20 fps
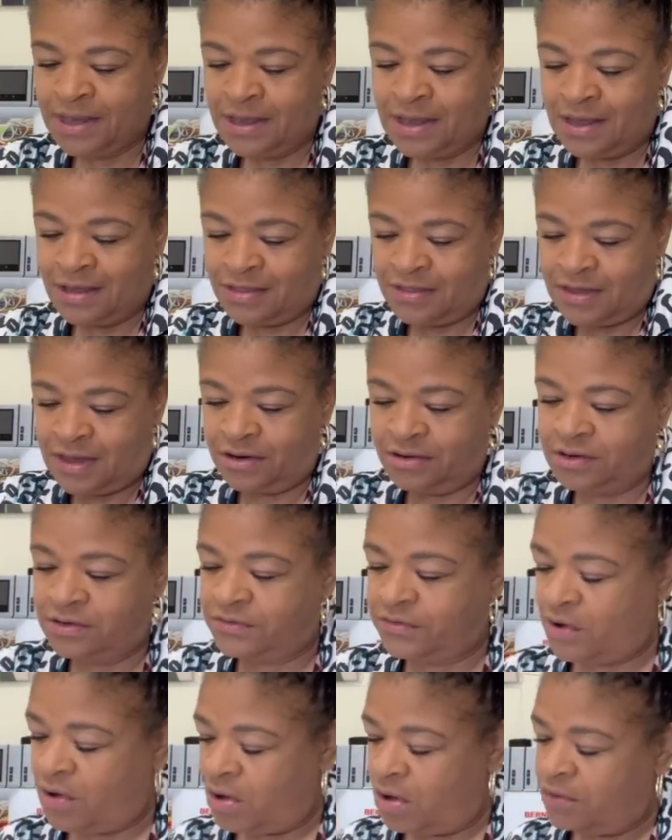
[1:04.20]
There is
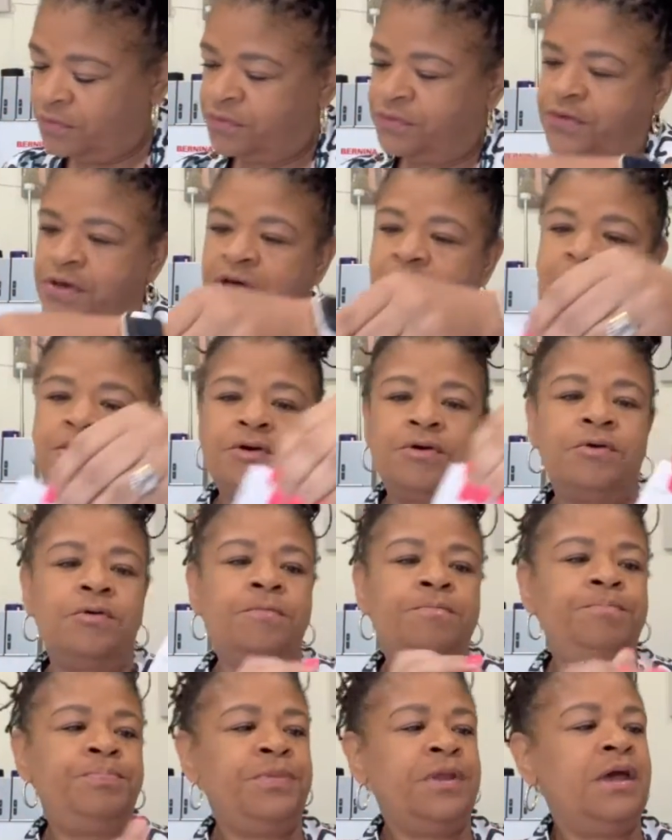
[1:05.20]
also
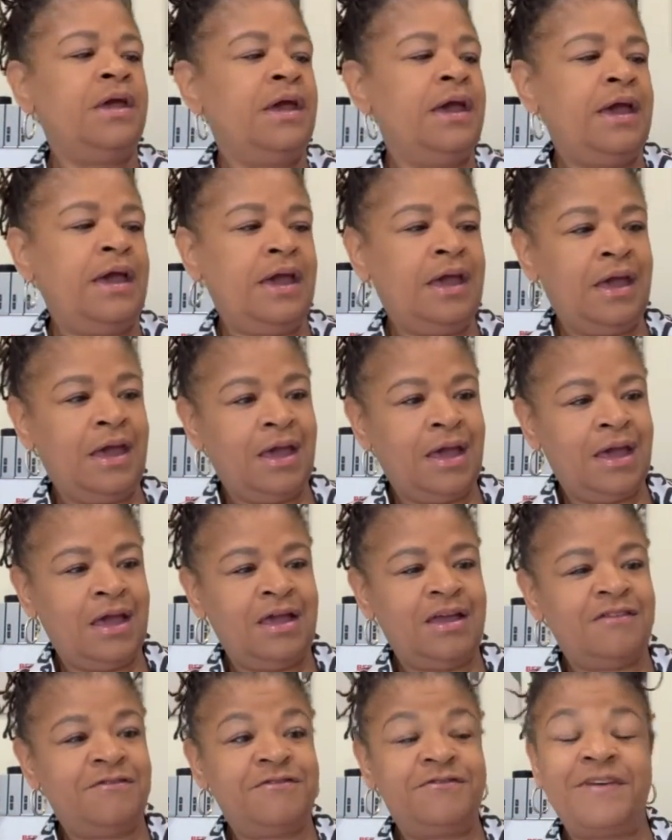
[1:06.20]

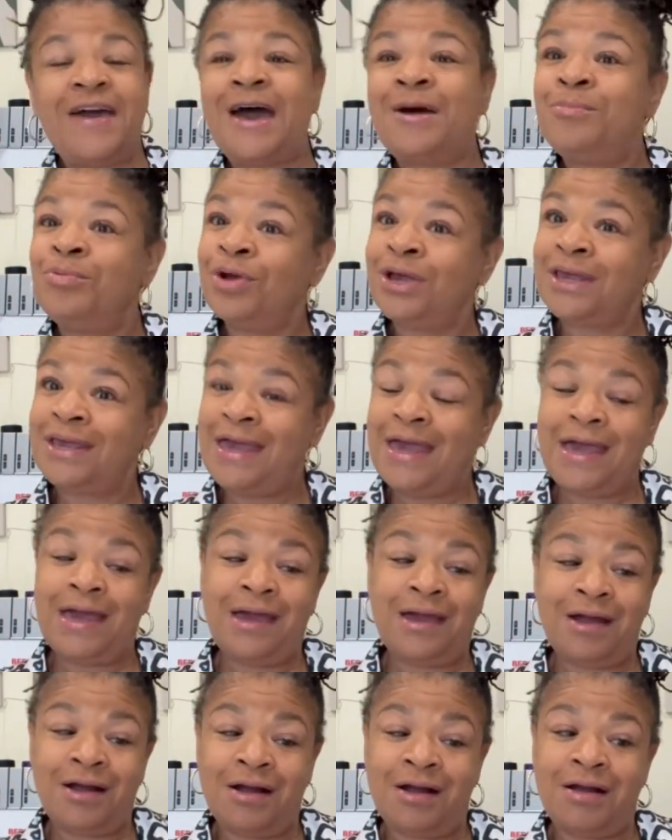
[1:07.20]
a fabric
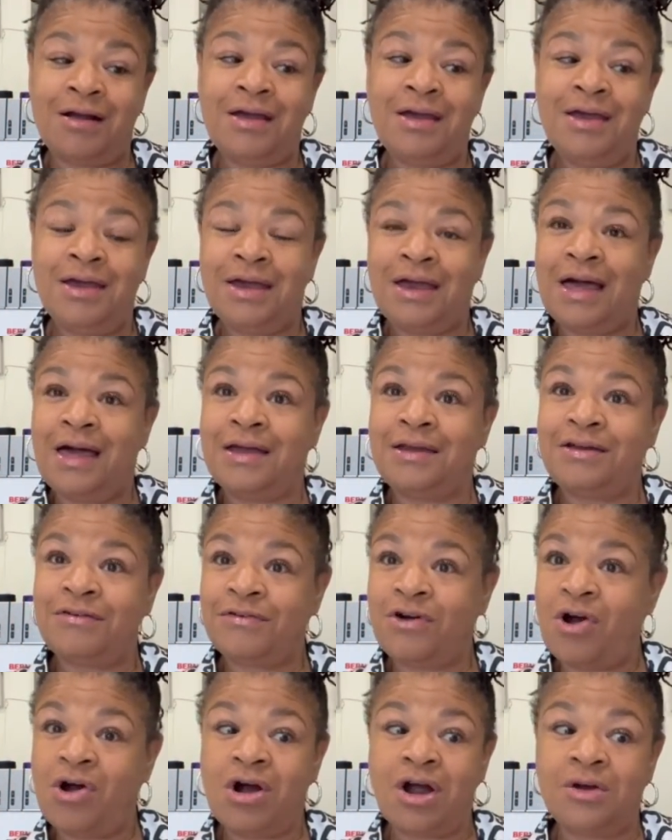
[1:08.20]
care kind of
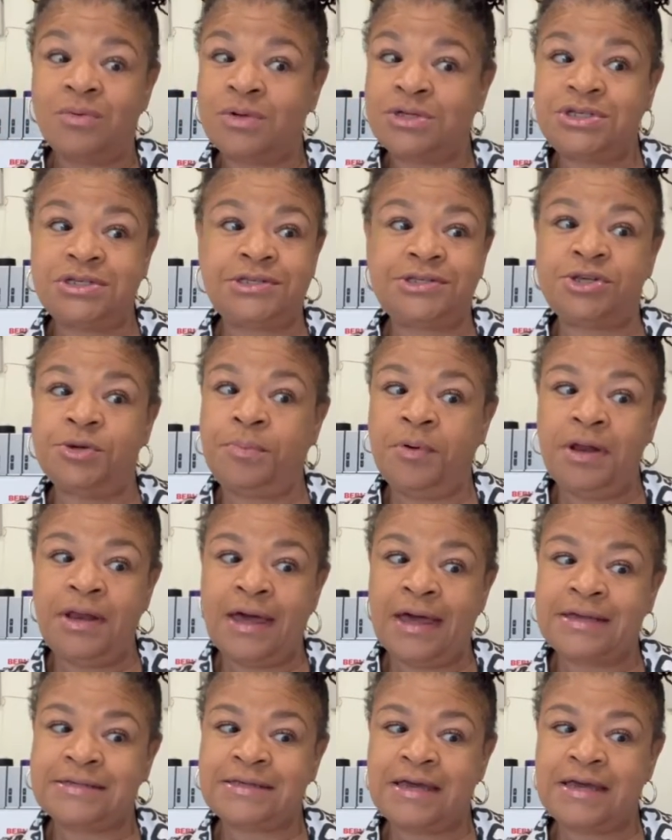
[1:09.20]
card, which is super nice.